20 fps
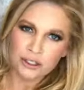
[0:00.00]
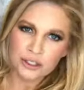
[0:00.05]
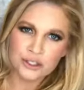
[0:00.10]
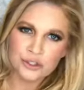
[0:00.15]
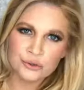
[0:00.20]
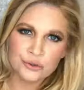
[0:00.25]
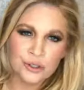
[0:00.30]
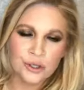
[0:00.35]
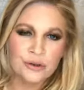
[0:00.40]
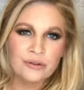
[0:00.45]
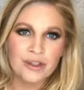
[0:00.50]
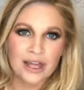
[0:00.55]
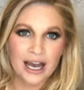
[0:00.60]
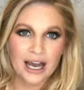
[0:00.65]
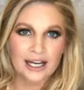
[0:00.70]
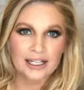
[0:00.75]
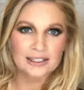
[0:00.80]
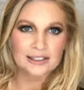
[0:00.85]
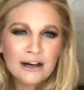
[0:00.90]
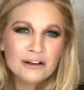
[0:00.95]
did you know
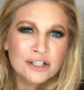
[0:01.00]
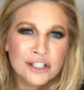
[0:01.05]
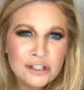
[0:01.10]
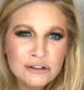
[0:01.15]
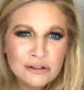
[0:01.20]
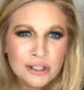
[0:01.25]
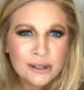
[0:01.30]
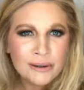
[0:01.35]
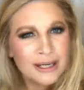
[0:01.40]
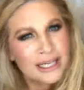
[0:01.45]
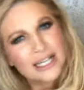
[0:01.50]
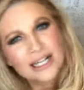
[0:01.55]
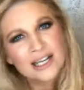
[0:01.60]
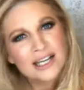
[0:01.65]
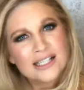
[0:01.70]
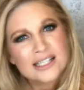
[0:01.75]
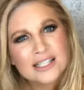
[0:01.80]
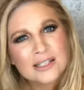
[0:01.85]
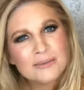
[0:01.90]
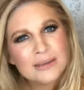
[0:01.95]
that? How do you know how to
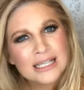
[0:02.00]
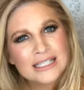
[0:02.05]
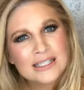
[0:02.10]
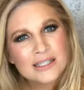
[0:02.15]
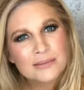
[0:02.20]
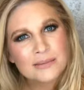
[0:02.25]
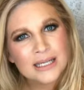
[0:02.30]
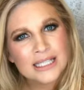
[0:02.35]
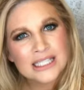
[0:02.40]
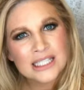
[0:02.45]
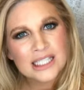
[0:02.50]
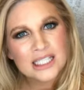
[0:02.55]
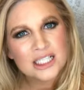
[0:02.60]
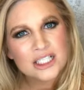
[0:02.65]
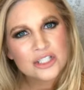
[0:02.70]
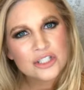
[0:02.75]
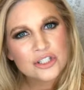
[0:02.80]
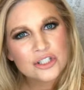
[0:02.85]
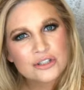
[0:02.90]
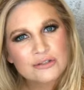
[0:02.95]
customize the
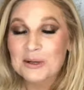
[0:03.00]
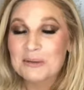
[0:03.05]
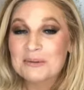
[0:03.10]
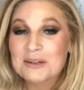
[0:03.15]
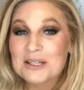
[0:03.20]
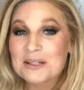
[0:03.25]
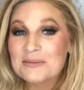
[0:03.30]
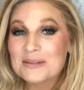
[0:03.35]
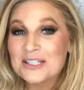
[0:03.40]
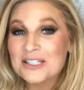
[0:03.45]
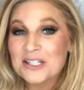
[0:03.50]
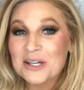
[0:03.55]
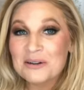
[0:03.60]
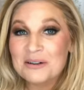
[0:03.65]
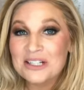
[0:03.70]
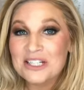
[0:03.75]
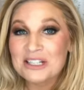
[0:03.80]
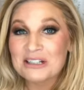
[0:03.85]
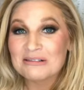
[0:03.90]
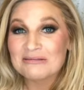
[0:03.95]
message? So I'm gonna be
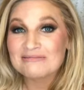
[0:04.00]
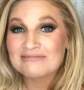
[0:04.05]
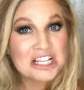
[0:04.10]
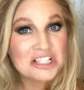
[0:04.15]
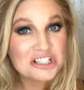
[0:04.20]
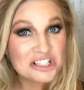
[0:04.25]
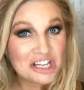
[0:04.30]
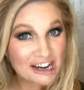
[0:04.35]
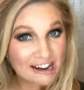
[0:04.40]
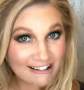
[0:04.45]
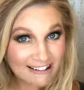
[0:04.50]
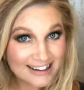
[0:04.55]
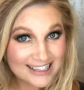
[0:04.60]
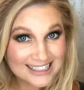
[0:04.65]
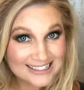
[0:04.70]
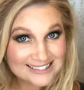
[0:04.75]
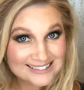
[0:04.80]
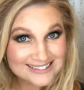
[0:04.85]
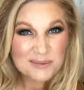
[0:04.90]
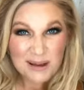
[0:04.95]
showing you and
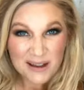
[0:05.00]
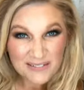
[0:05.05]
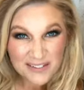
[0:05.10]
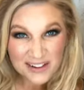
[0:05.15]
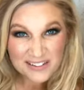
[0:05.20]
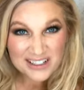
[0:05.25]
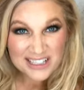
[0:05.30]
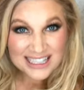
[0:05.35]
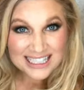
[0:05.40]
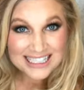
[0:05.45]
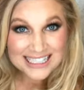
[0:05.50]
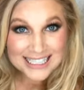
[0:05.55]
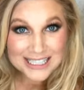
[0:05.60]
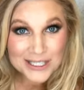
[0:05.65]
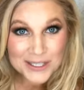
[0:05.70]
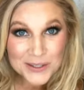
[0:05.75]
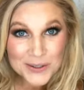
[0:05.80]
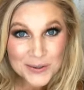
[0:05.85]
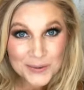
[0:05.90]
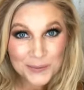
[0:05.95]
sharing. It's my favorite thing to
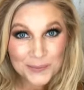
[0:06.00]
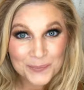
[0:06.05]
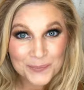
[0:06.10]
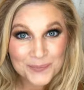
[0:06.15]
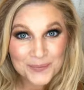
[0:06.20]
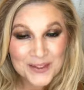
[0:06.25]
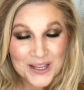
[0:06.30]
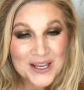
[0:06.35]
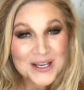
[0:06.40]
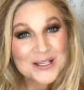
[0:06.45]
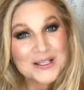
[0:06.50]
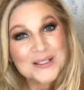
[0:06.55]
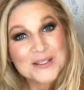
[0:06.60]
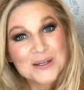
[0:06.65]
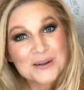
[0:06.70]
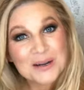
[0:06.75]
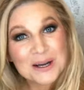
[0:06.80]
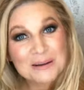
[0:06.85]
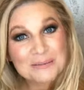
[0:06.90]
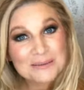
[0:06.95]
do. So
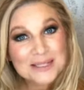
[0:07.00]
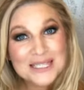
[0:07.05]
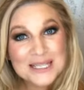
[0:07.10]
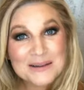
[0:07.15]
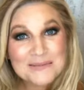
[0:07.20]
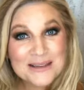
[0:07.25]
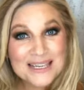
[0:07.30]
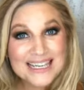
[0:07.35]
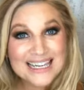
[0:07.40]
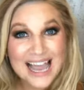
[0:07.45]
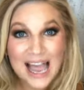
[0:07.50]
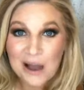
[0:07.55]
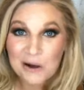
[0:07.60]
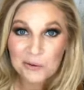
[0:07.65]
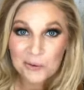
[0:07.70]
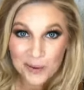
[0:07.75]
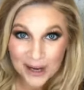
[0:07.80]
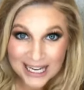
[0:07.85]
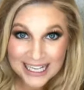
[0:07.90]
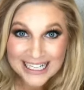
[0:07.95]
come see me at
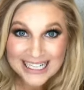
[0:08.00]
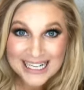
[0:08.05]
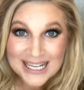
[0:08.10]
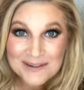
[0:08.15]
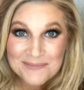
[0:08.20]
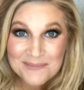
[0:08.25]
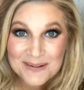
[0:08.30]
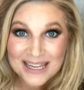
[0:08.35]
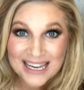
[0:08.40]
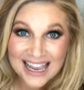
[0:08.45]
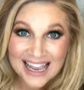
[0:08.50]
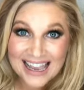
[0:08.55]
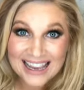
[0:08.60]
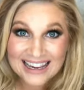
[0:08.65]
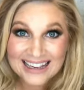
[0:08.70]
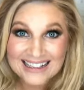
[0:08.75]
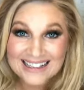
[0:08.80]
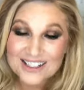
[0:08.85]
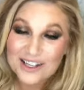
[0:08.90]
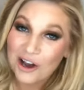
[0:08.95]
Wedding
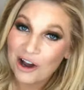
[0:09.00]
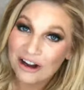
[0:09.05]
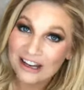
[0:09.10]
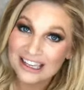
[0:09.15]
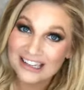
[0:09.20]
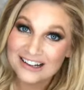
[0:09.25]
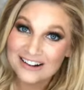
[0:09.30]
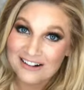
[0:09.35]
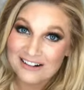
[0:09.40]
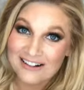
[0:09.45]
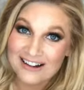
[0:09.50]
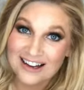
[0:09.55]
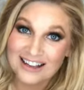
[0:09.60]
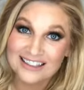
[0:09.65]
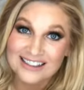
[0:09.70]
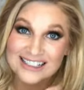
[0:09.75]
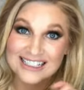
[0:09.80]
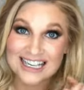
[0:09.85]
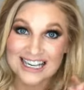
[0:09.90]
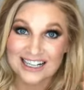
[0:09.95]
MBA talking on
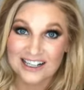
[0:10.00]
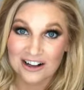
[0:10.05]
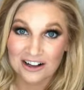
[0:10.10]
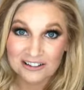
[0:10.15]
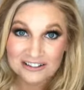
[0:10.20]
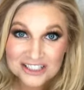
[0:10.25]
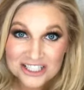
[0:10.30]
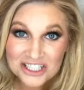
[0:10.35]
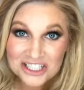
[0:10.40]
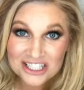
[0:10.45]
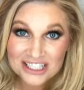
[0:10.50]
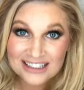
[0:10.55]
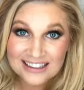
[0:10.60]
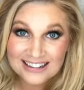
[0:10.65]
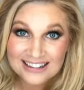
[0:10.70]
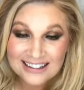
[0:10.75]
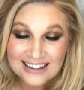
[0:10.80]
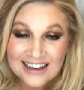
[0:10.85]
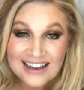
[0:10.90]
the technology